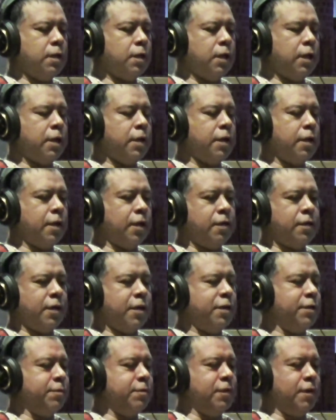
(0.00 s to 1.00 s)
And
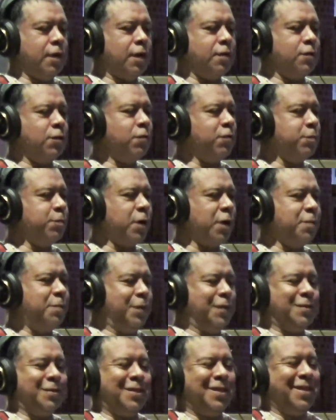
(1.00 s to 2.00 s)
I know in my
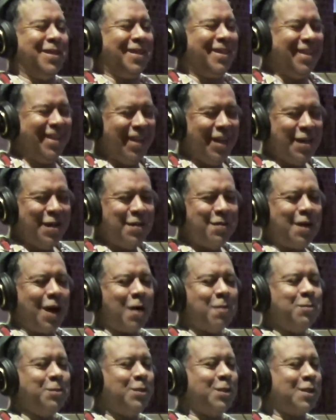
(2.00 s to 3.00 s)
building,
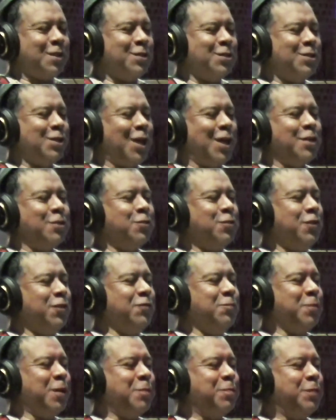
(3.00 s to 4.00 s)
I was the Cassandra
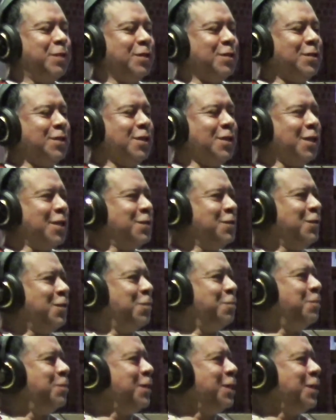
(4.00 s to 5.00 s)
of my building. Like
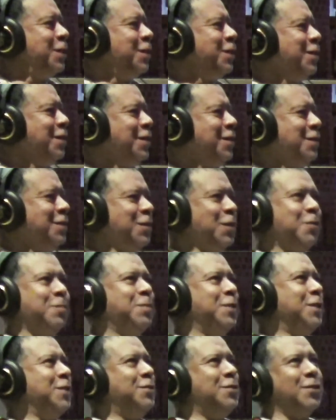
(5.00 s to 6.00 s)
nobody
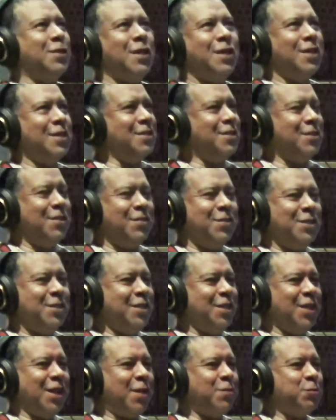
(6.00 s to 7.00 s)
took it
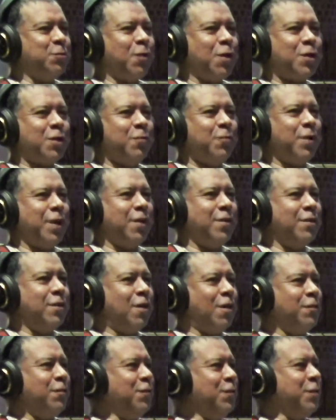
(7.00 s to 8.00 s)
seriously. And I was walking around
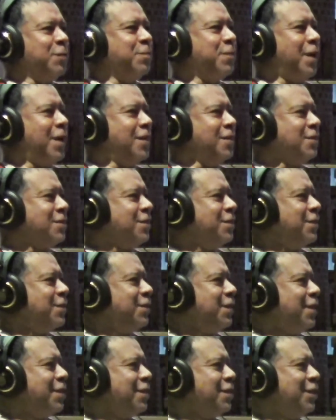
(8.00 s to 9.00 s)
offering masks
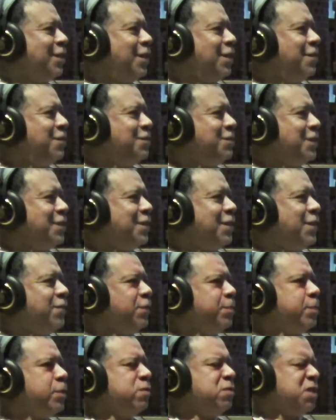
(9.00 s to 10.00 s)
and gloves, and
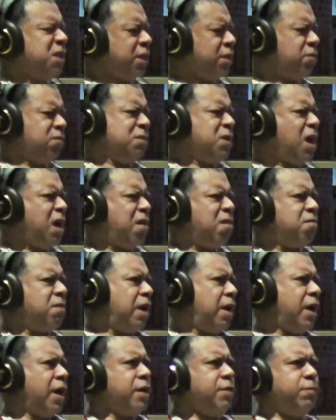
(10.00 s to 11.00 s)
everybody was like, "No,
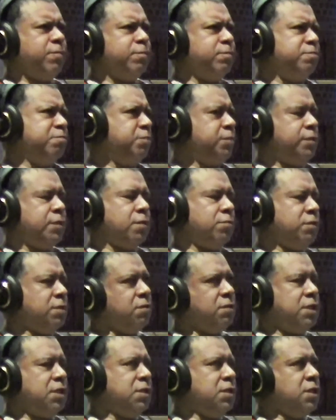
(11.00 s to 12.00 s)
I
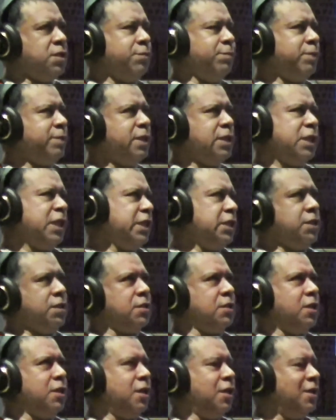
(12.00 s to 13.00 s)
social distance
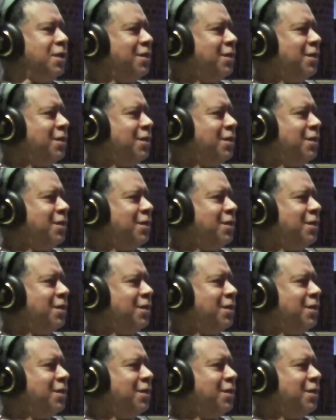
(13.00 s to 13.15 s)
religiously."